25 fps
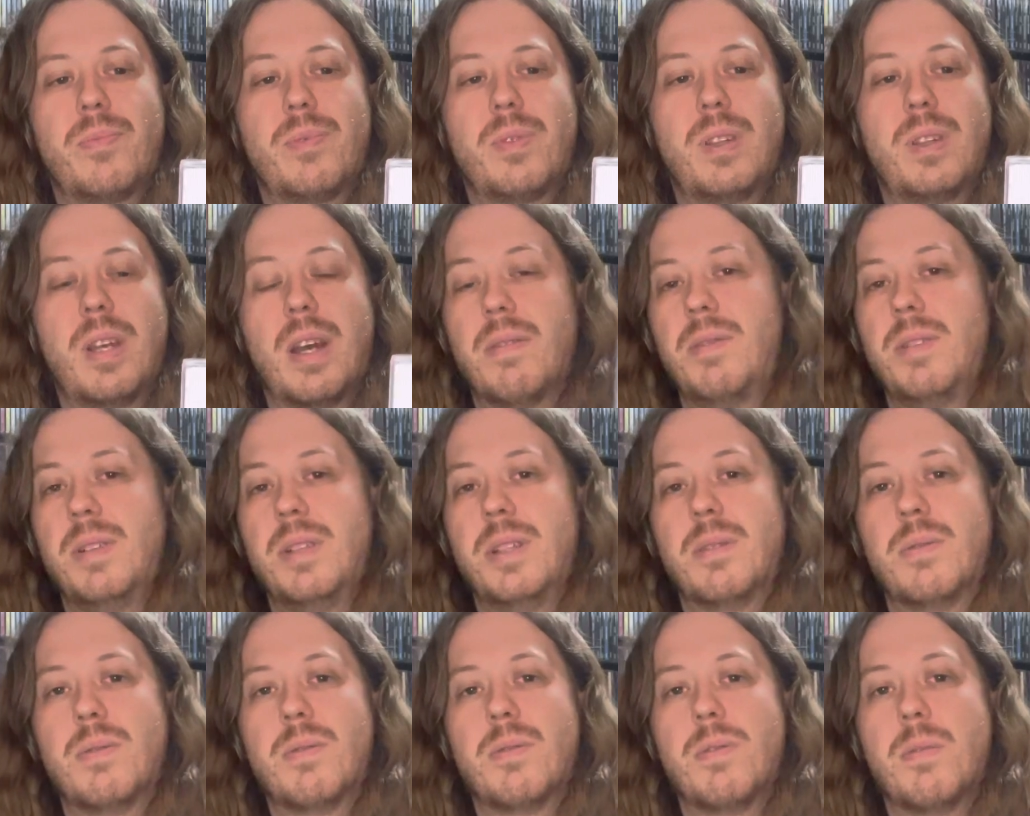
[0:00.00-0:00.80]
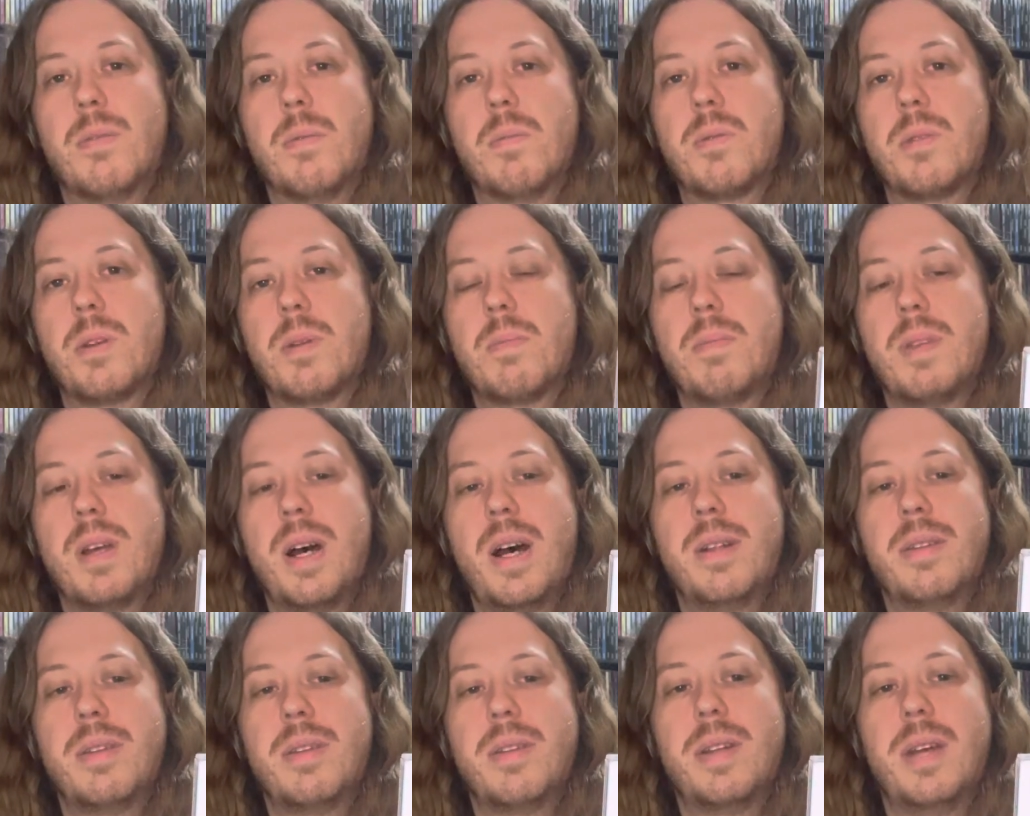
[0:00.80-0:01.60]
definitely different from
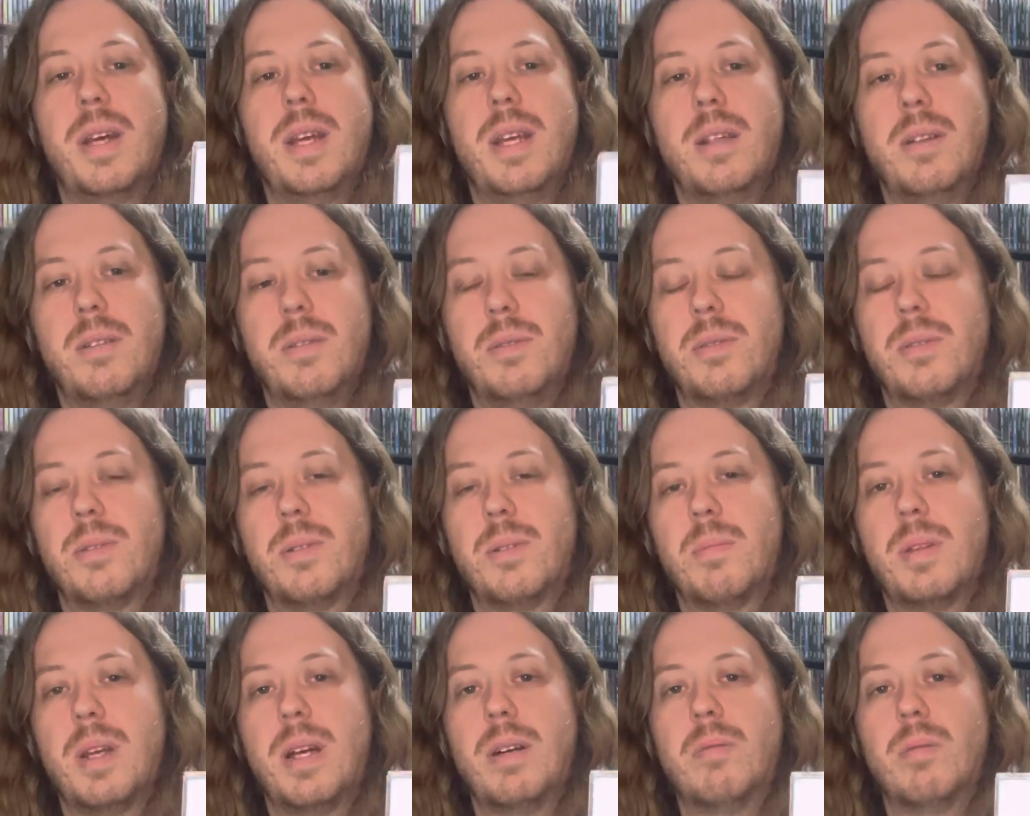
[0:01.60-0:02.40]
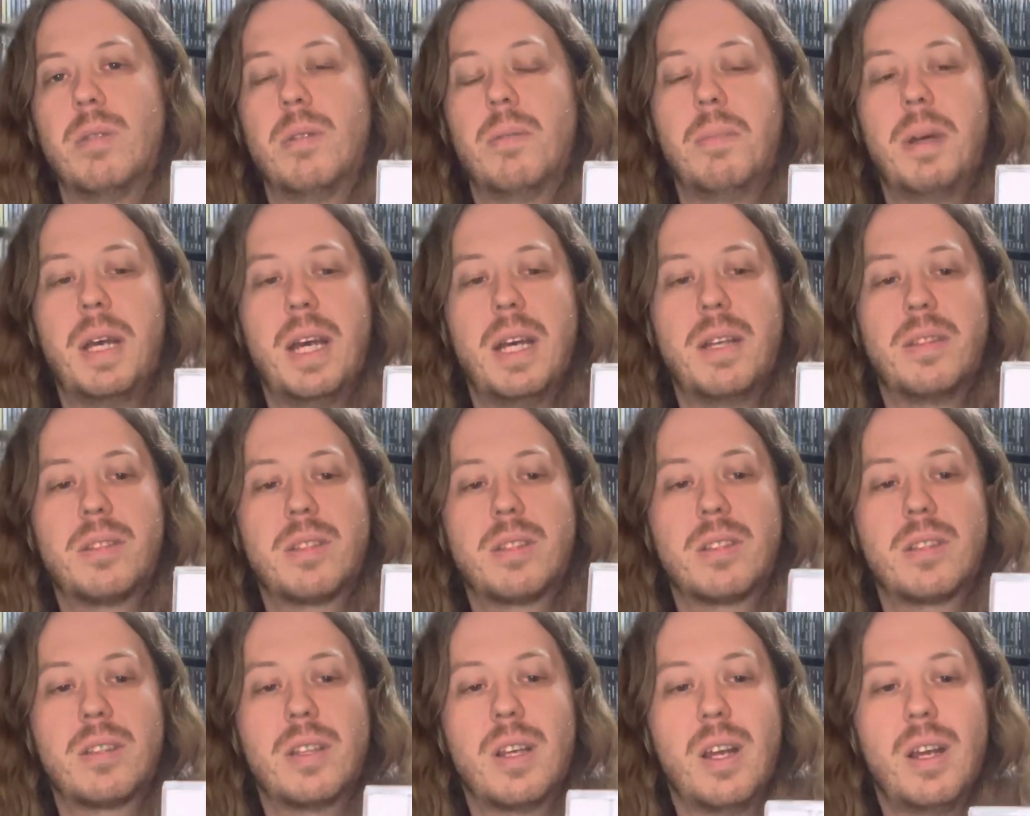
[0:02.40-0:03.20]
Slipknot today. know, Slipknot wore the
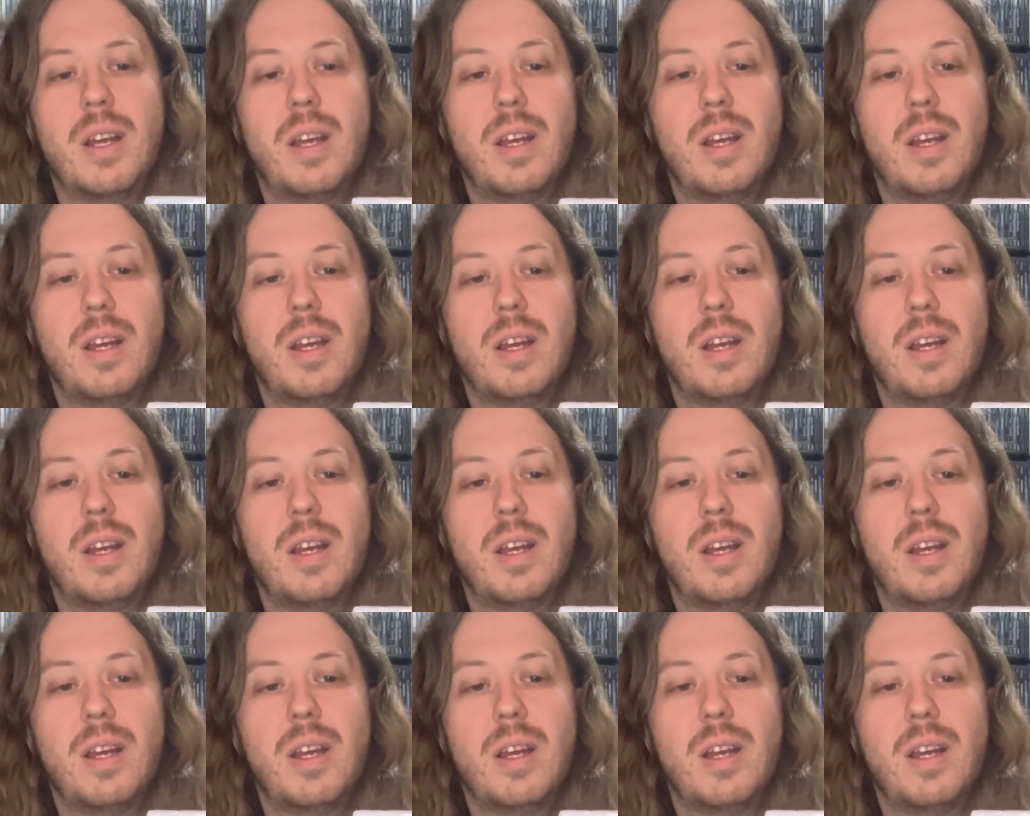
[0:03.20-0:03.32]
masks.